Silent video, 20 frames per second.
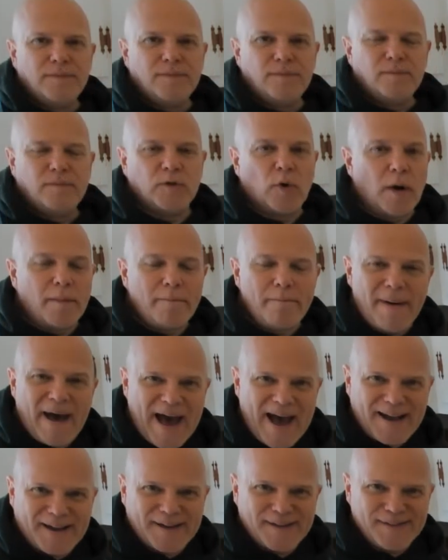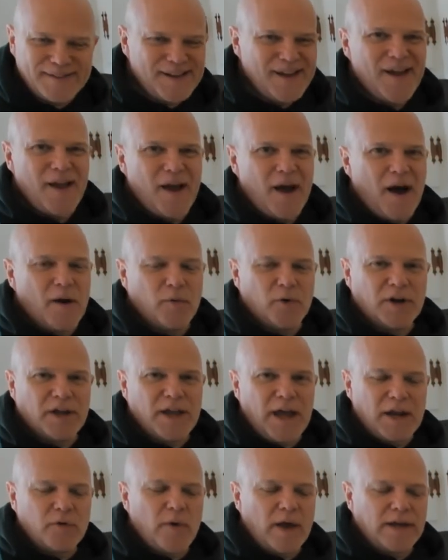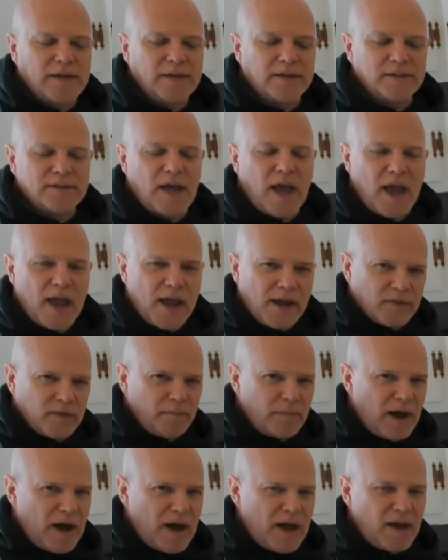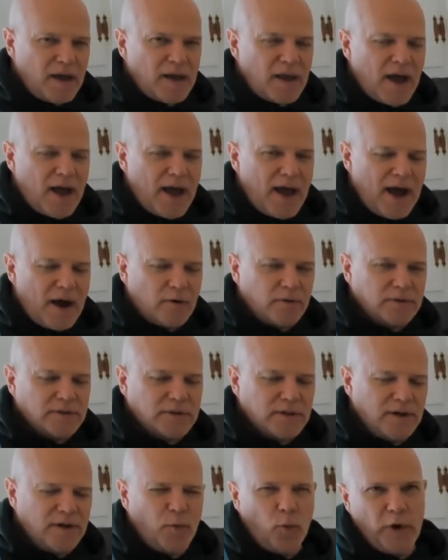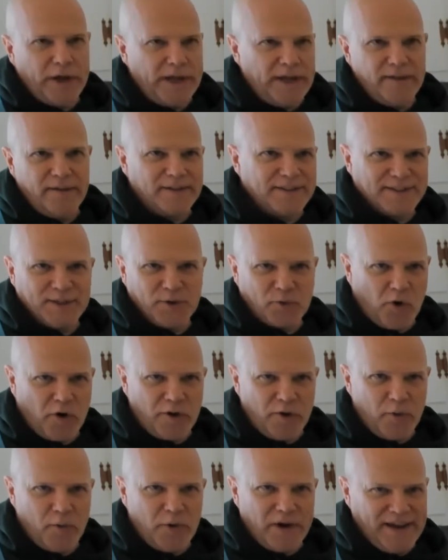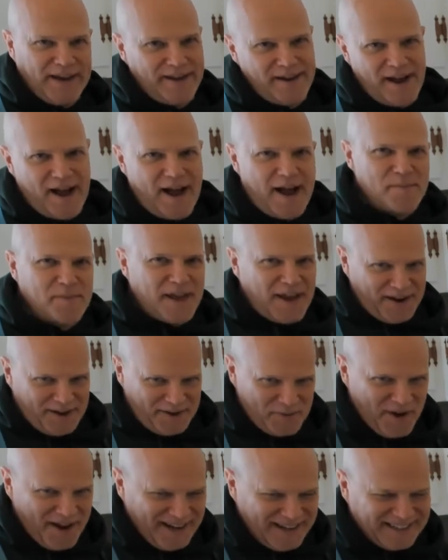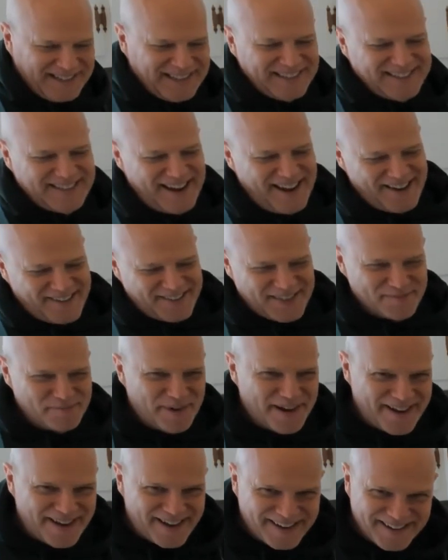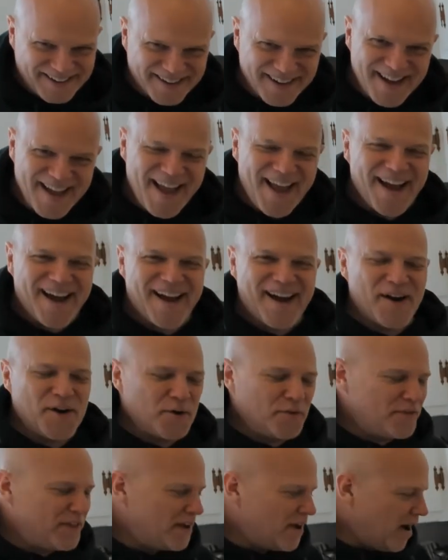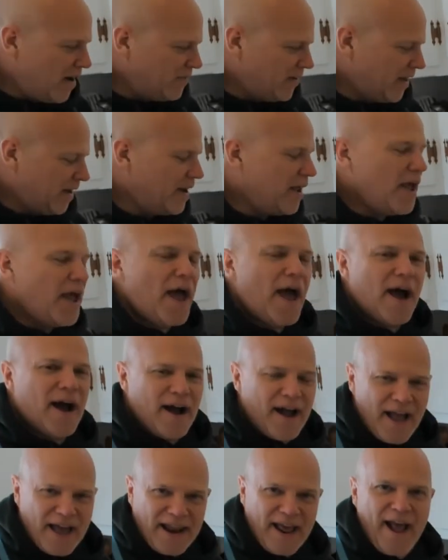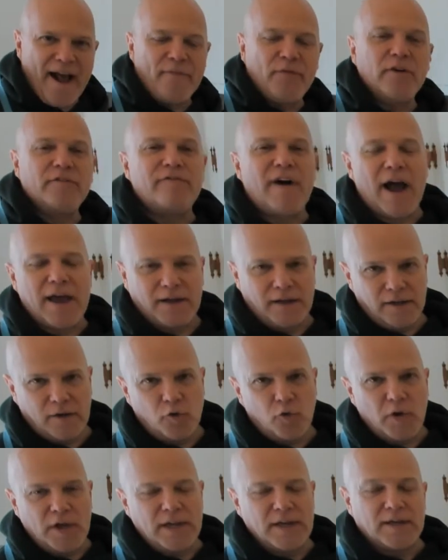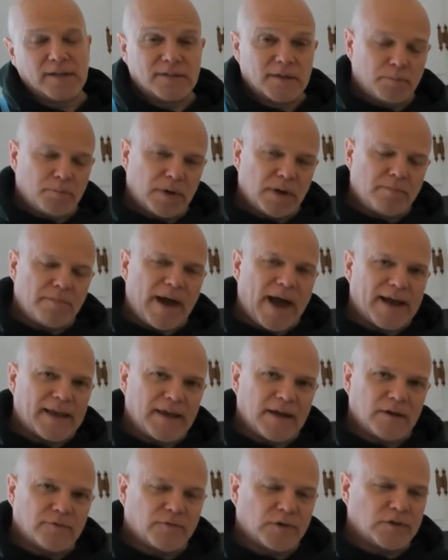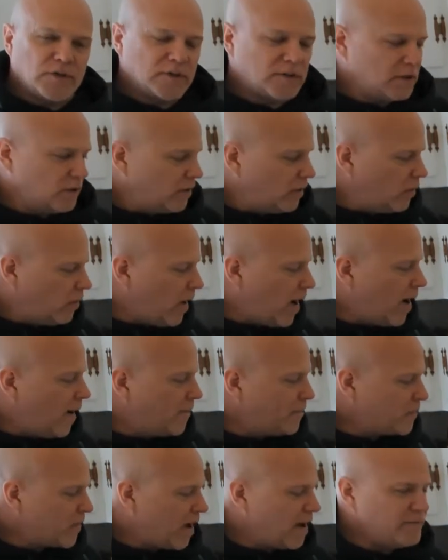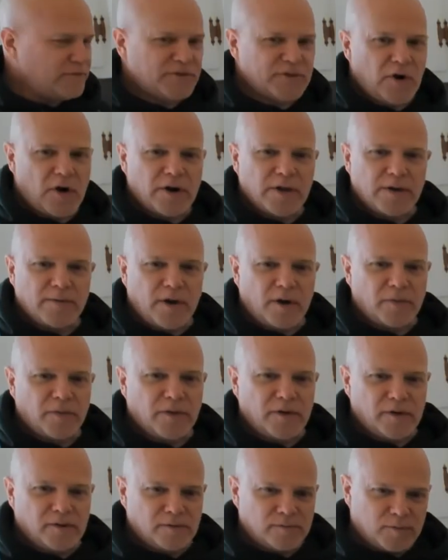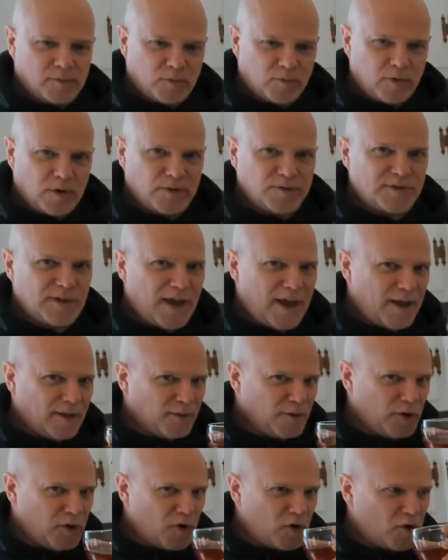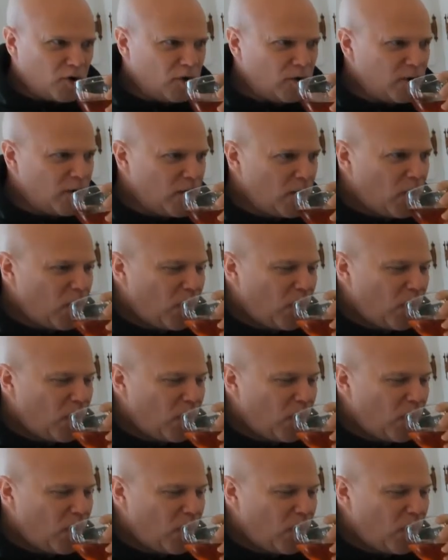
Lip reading: So I'm back. We're getting ready to take the paella out. It's the royal we. I'm getting ready to take the paella out of the oven and add the final ingredients and put it back in for just a little while. I've started on the rosé a little early.